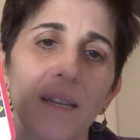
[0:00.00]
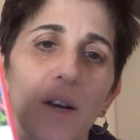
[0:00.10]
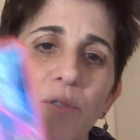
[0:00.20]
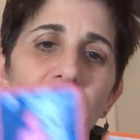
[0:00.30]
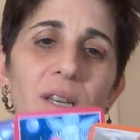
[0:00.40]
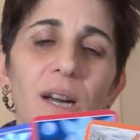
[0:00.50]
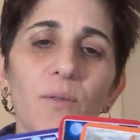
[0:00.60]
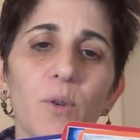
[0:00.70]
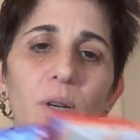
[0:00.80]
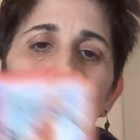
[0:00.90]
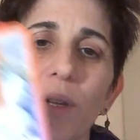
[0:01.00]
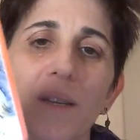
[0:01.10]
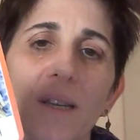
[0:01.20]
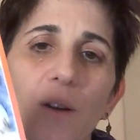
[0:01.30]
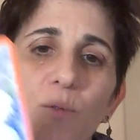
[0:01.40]
self discovery with
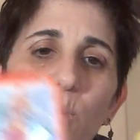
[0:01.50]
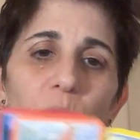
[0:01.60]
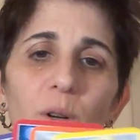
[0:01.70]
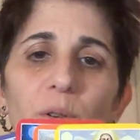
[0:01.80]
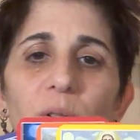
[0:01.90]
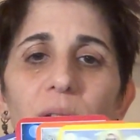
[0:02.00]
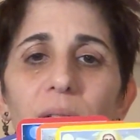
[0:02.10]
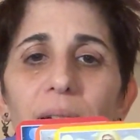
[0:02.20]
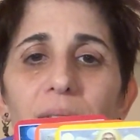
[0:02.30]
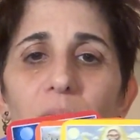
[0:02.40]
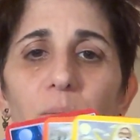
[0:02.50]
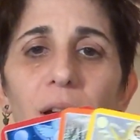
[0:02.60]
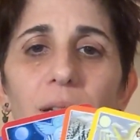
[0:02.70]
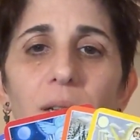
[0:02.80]
self worth enlightenment.